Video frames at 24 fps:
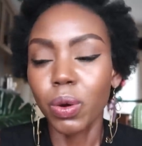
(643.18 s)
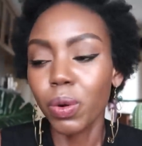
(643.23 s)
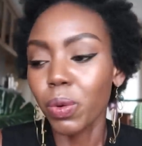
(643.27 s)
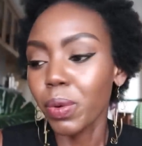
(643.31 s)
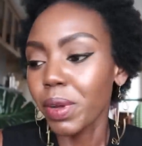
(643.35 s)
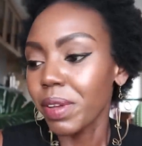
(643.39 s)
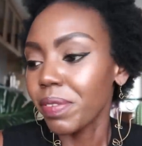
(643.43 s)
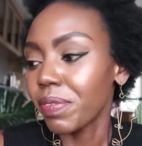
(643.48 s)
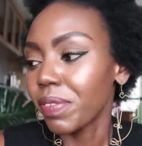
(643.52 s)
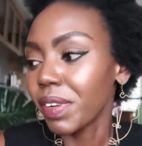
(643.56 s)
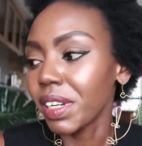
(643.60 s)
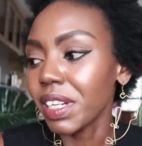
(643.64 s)

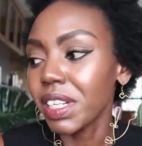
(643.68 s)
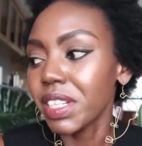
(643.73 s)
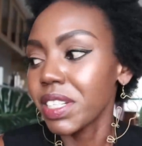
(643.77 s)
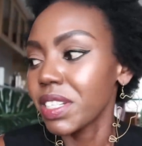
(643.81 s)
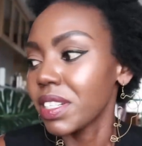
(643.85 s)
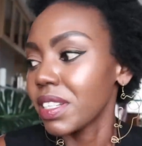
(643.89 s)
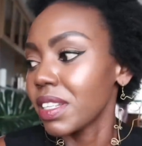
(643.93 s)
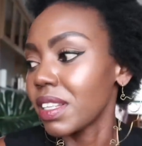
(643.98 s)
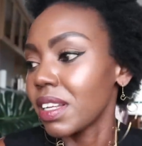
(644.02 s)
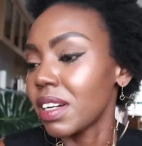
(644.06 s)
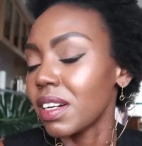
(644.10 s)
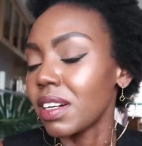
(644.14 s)
we
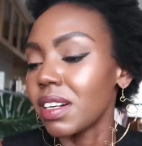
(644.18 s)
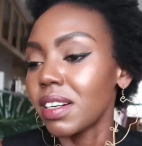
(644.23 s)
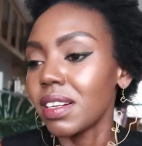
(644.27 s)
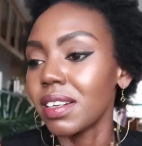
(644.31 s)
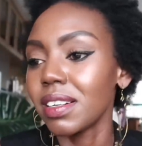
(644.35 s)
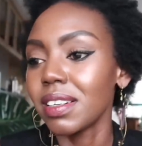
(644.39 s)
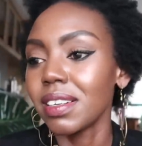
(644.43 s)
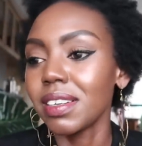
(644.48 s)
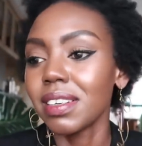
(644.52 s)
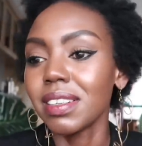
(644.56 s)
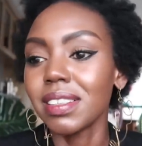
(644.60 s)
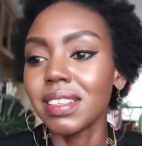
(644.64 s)
finished
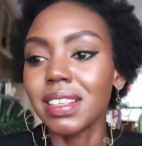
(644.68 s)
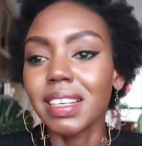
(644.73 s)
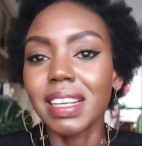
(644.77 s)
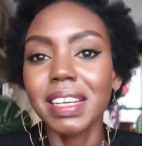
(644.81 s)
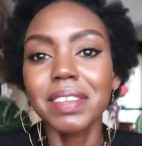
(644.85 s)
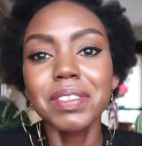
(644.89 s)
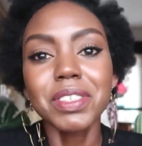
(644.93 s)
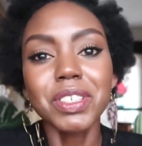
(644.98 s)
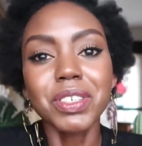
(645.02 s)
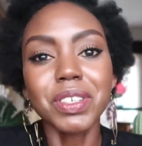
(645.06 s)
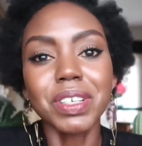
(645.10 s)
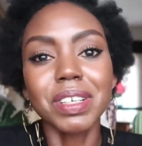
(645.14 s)
the, the
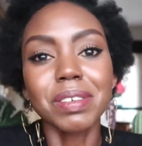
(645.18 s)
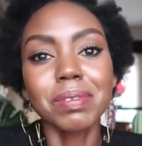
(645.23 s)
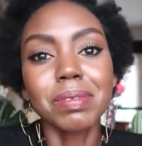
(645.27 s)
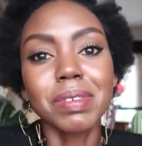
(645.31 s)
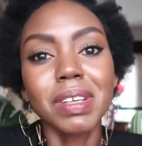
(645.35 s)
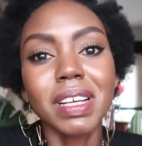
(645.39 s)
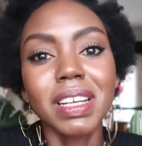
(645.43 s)
live stream